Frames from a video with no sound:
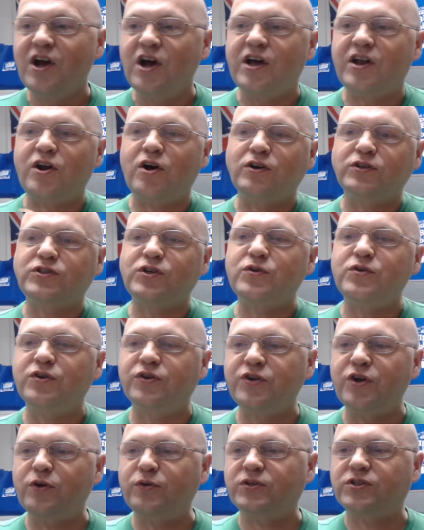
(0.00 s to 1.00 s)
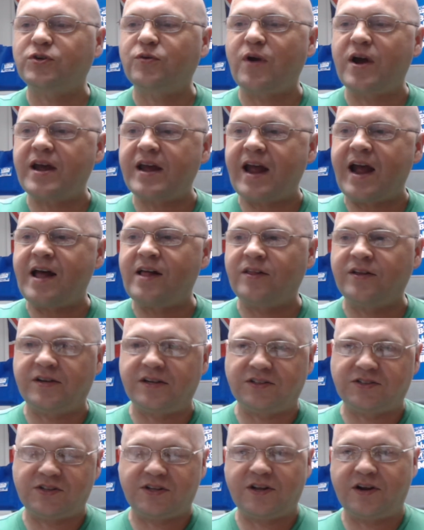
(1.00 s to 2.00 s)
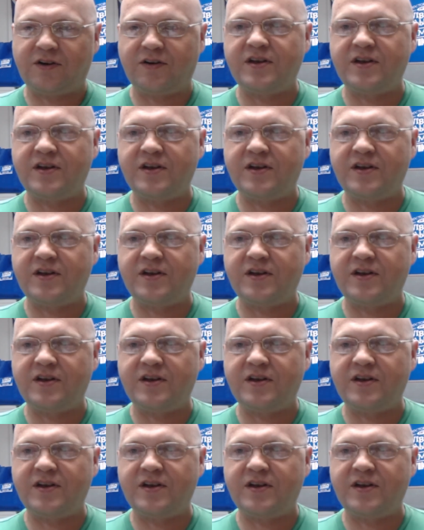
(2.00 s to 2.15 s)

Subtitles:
And also, you'll notice Greg Allen is in there.